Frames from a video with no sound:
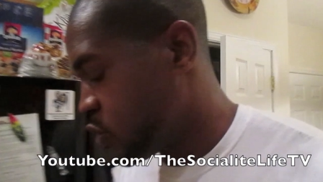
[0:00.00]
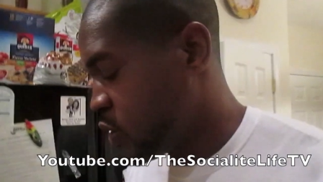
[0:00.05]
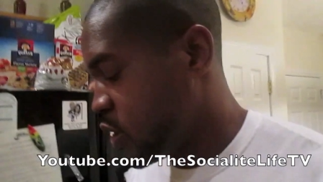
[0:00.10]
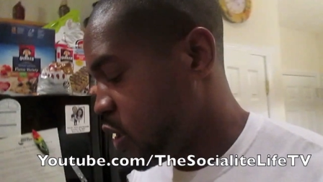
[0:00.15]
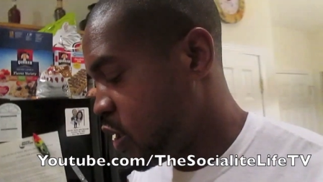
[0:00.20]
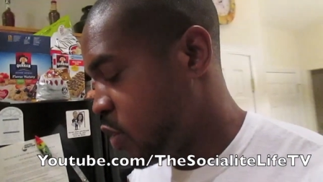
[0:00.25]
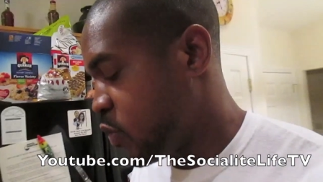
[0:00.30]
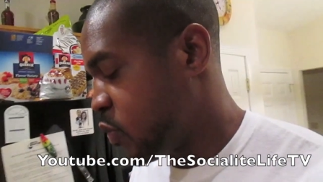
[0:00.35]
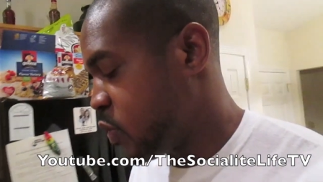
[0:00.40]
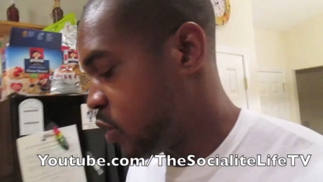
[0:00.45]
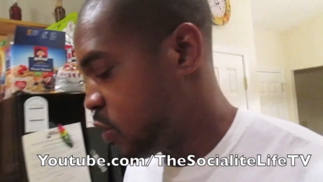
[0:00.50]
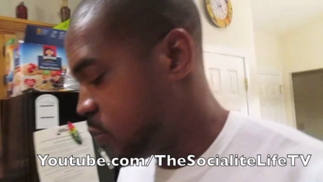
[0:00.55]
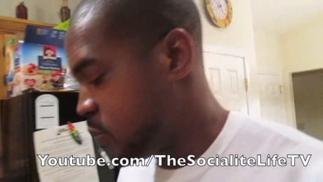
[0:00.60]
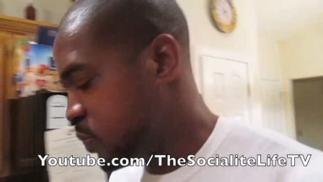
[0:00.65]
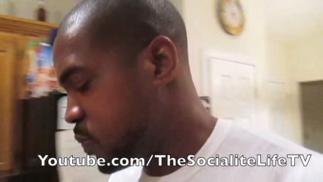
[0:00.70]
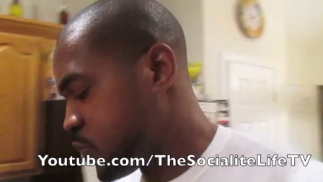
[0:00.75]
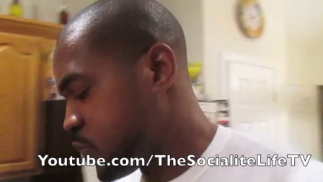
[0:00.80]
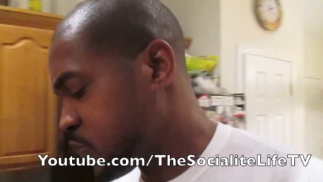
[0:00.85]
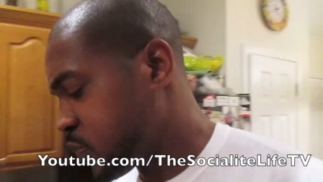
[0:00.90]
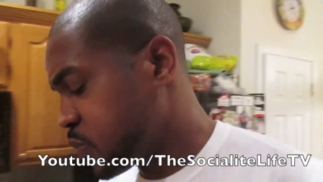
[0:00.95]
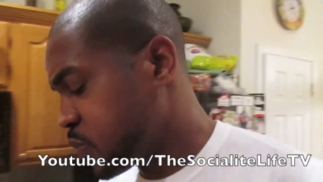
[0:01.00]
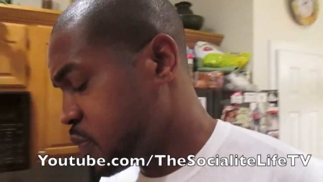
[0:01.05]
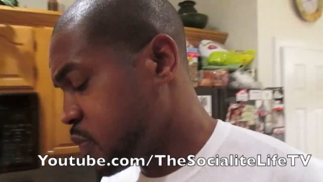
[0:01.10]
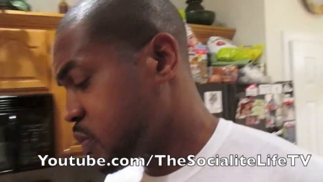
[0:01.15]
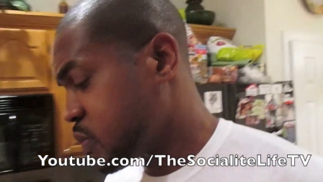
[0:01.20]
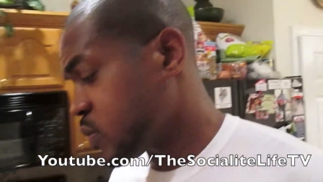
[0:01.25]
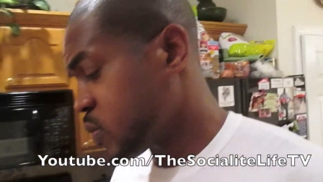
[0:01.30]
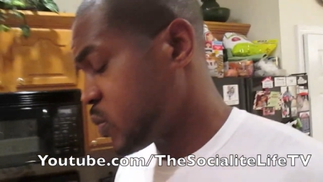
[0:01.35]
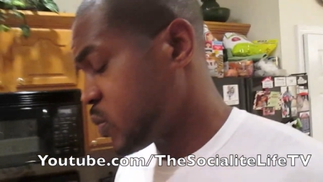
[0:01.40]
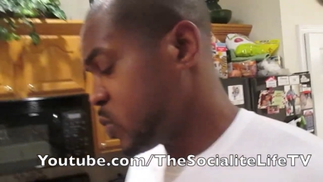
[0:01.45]
you get when
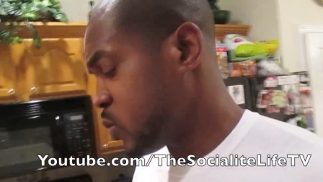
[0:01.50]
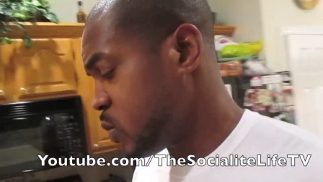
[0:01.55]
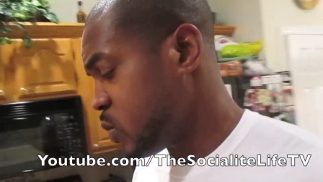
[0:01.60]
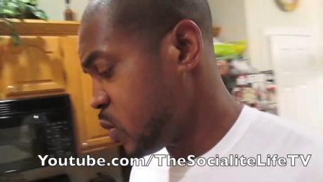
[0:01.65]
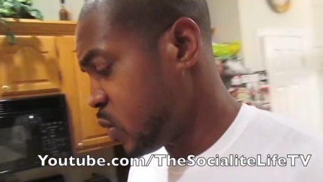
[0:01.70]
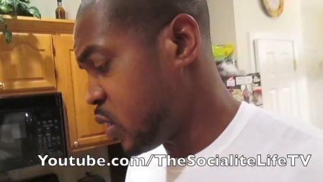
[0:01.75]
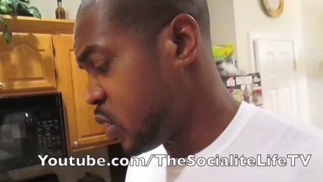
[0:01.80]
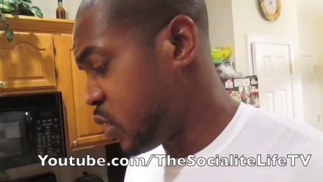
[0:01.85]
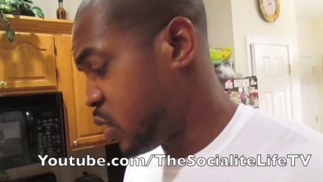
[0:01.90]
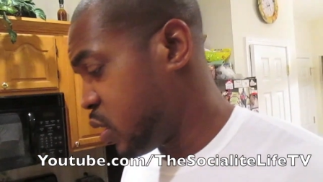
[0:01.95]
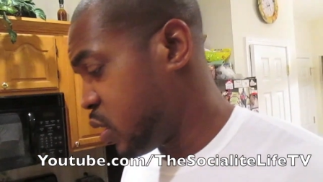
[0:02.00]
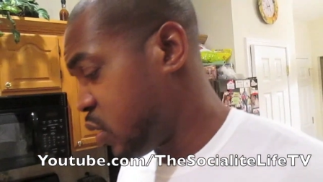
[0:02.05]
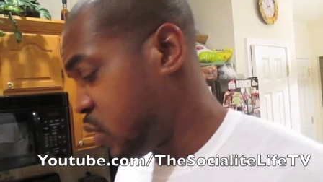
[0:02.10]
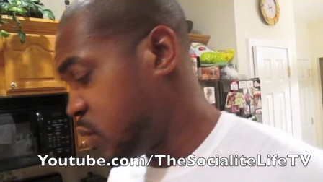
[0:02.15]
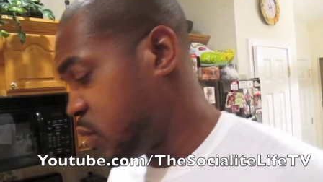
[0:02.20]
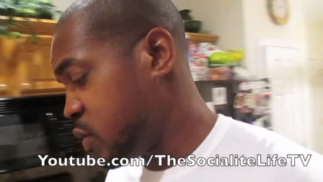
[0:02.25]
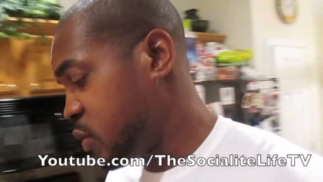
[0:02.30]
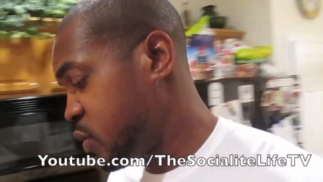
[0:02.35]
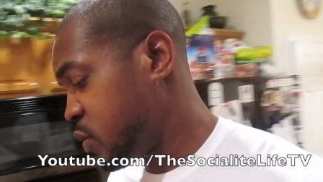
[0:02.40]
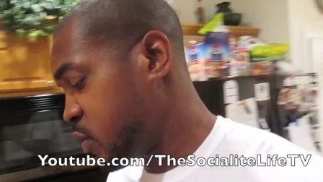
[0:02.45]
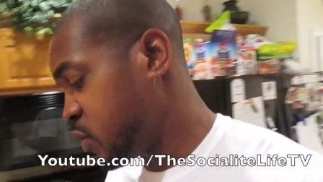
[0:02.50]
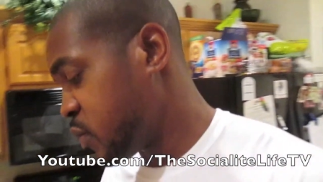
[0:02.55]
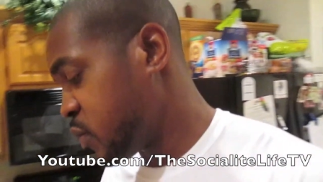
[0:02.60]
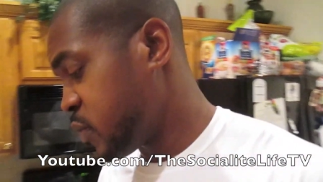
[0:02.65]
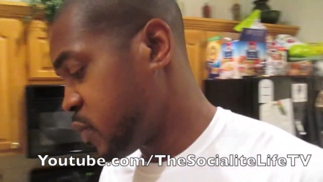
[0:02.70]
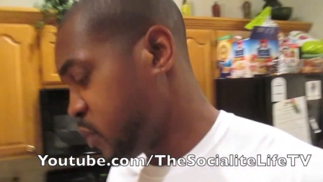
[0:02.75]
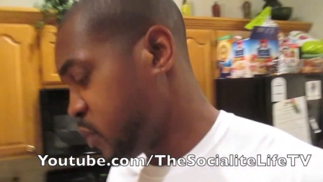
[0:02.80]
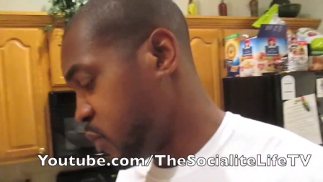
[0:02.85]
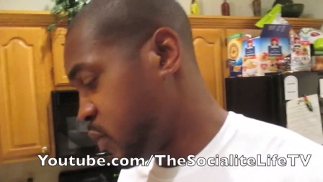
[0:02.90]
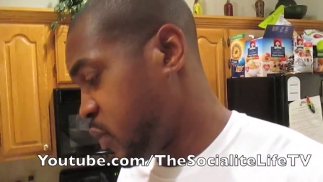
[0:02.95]
you know
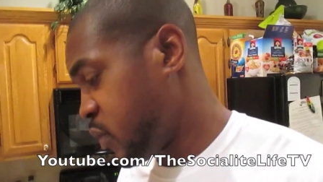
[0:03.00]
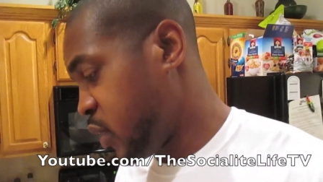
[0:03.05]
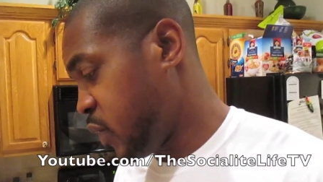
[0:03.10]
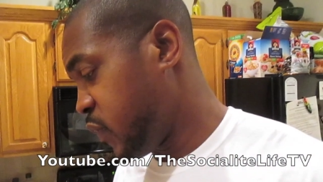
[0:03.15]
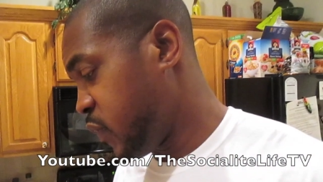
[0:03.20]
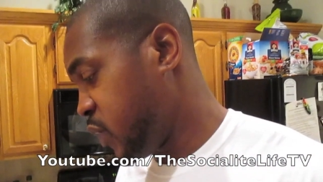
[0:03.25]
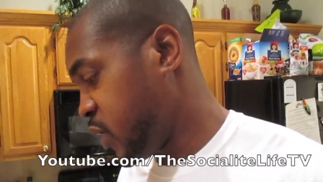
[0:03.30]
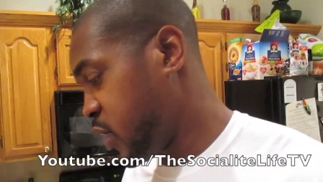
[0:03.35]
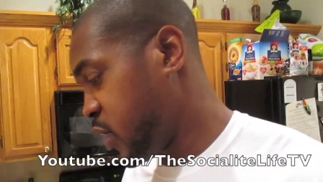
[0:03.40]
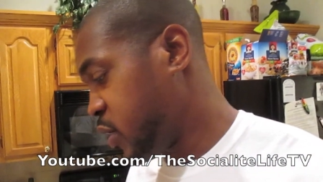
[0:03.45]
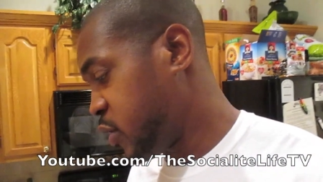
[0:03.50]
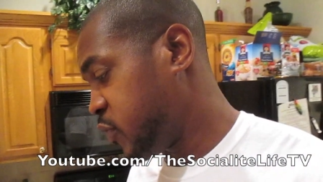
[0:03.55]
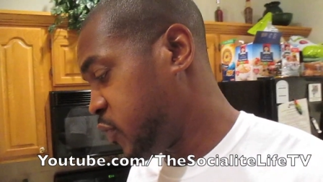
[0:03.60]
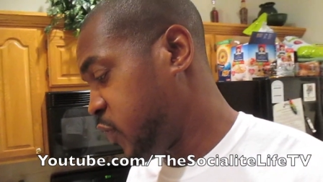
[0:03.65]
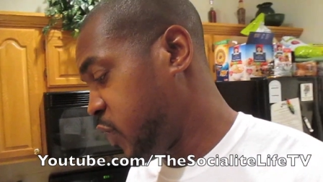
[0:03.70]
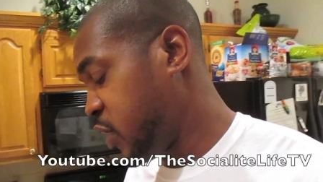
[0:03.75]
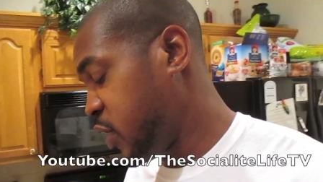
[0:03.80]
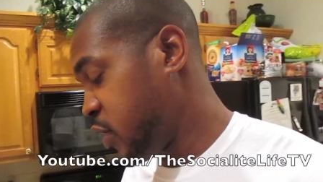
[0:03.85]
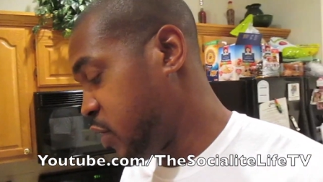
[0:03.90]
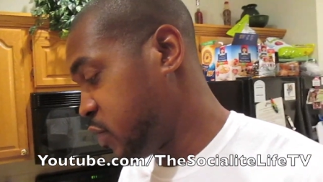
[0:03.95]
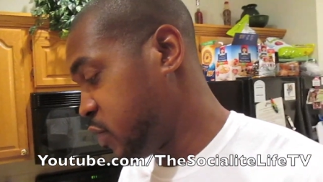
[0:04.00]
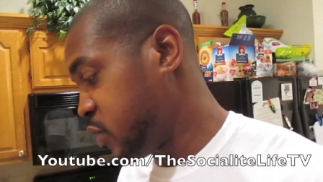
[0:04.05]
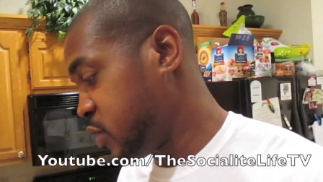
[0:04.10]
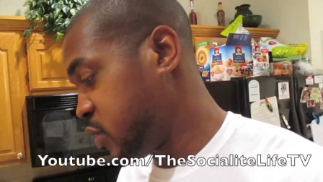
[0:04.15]
everything else fails.